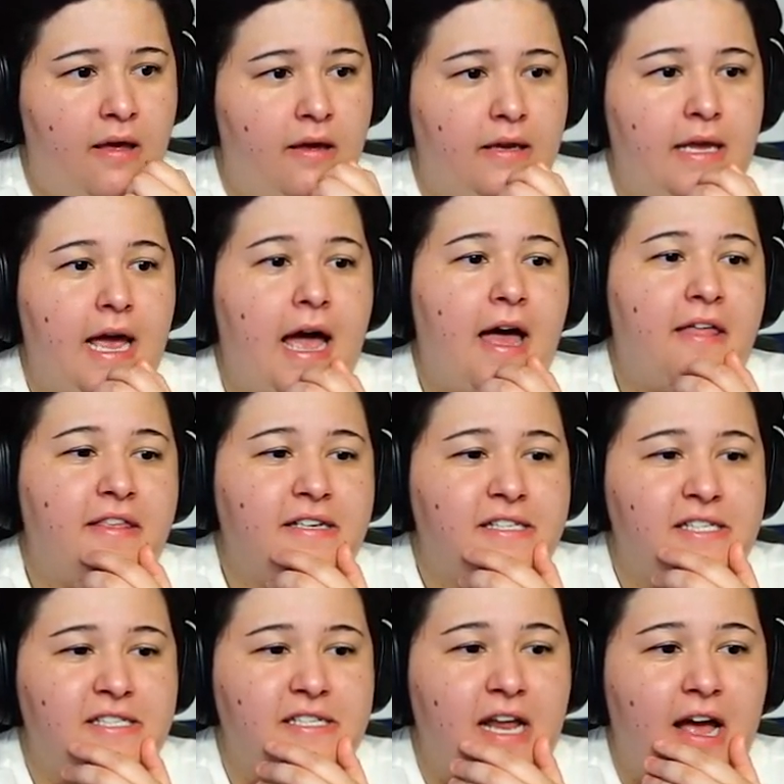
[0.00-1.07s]
Yeah, this
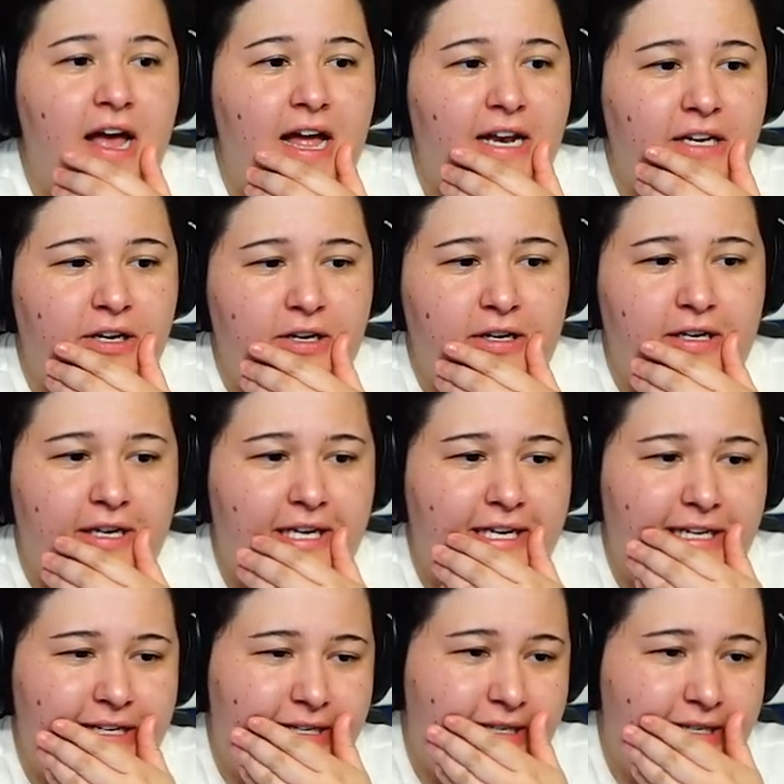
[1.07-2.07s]
is not good.